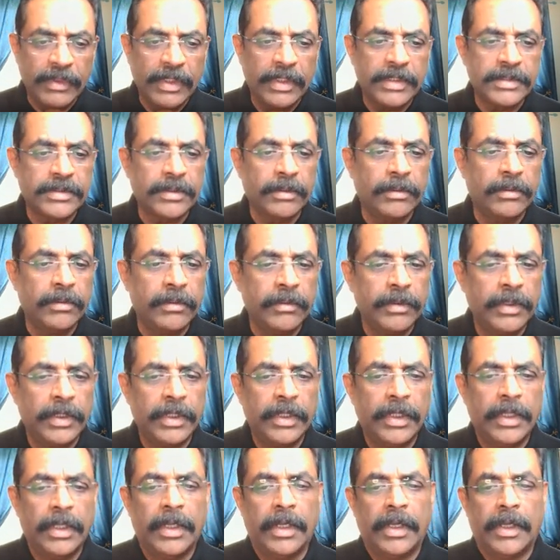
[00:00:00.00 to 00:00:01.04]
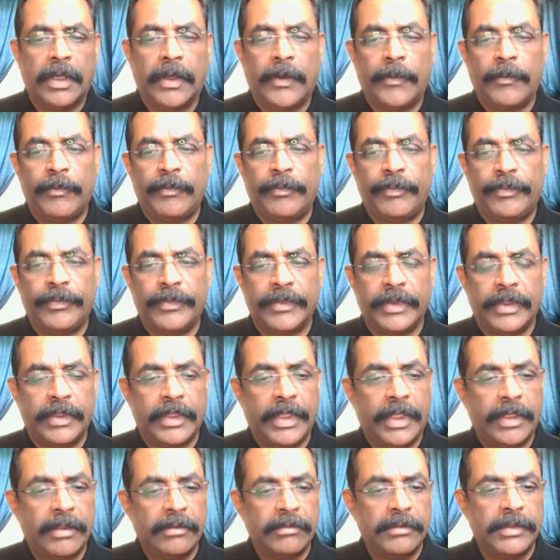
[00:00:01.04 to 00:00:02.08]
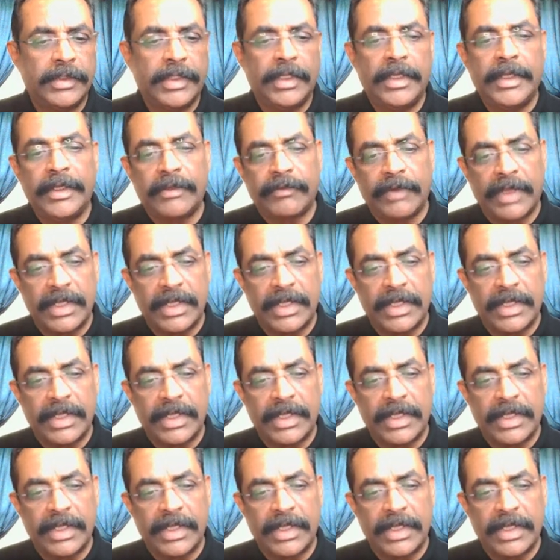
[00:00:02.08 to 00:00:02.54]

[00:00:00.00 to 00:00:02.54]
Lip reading: So then delete